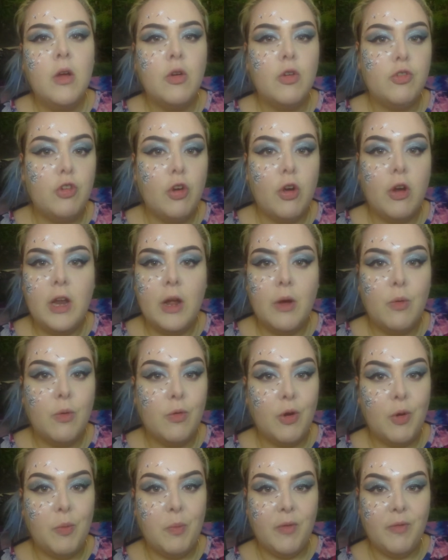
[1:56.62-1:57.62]
join our
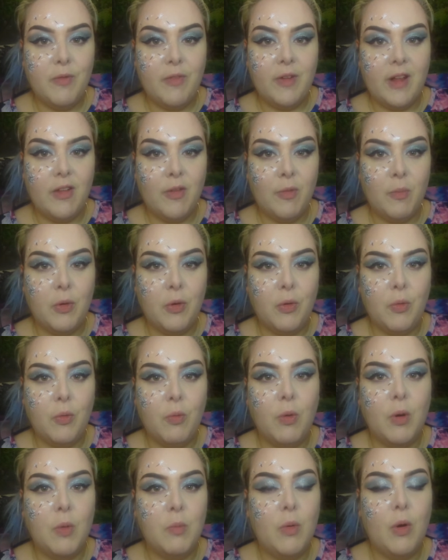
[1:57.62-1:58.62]
group on Facebook.
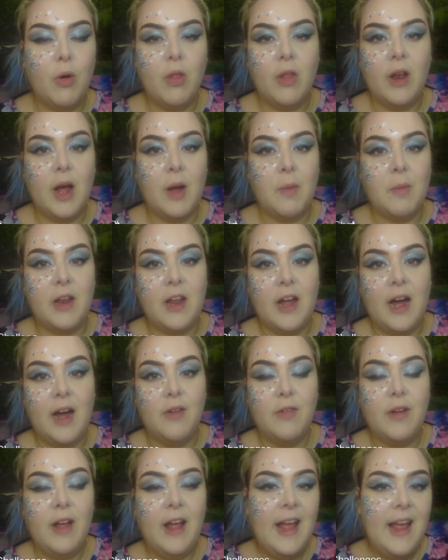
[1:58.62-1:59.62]
We're more than happy to have
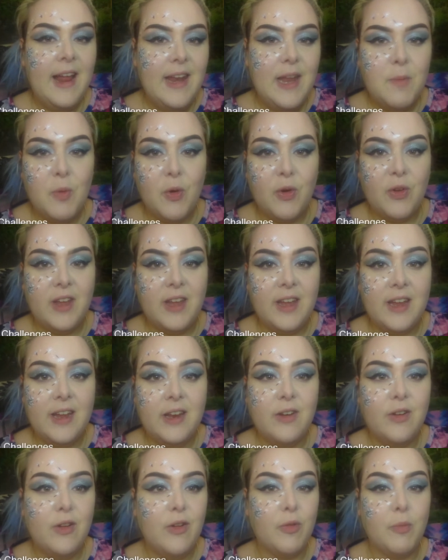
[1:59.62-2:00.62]
anybody
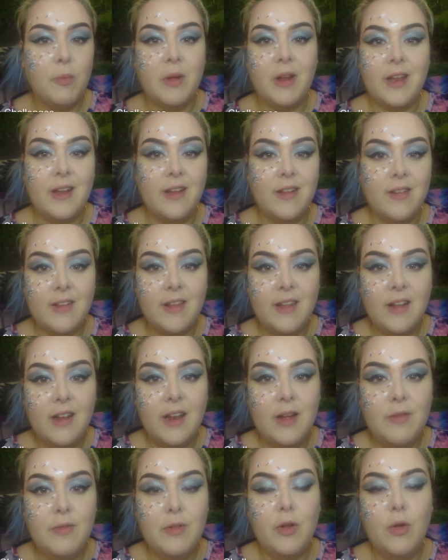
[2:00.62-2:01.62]
in. Doesn't matter your skill
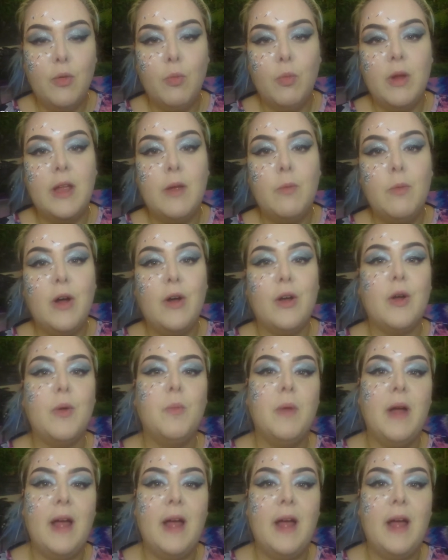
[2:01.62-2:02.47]
level, we welcome